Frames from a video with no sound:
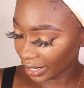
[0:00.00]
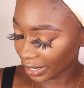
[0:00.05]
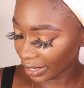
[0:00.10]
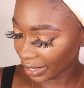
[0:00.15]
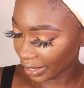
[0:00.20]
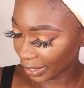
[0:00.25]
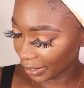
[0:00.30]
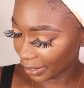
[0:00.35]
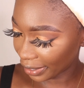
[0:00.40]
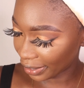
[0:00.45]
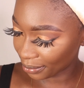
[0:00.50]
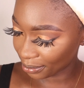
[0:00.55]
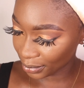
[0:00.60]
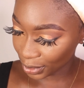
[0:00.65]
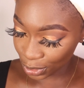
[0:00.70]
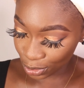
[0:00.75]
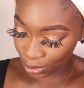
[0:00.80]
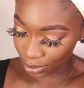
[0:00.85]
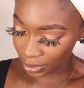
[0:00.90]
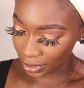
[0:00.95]
eye, I
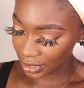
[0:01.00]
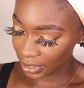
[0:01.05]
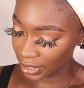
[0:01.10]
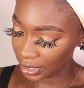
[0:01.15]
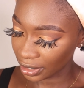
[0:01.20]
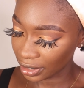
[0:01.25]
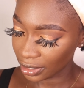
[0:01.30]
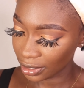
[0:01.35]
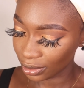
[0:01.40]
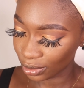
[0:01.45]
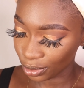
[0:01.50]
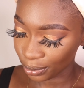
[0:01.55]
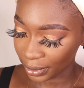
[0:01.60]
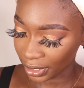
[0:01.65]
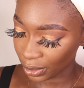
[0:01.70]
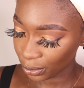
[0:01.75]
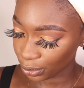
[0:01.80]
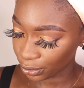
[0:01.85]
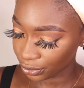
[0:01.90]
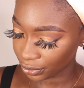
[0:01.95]
mean to say, not my
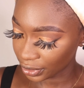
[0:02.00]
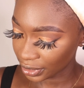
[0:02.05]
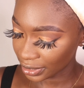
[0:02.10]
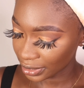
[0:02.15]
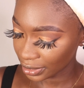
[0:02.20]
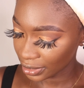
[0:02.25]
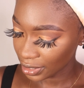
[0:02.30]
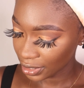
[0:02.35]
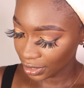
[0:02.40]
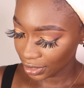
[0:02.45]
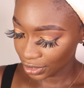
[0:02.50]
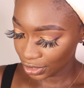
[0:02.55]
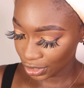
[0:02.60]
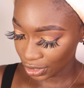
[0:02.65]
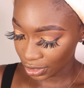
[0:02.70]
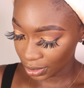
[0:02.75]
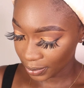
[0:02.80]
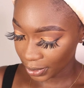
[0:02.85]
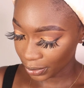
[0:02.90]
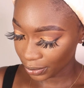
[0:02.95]
whole face,
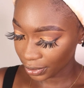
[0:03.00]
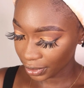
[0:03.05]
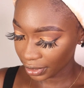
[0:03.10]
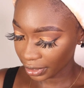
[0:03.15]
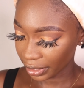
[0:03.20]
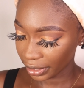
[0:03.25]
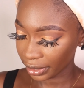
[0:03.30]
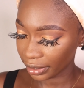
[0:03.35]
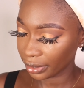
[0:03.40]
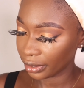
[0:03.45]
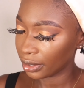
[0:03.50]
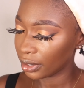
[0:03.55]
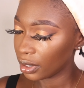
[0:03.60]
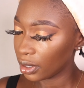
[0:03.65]
just my under eye.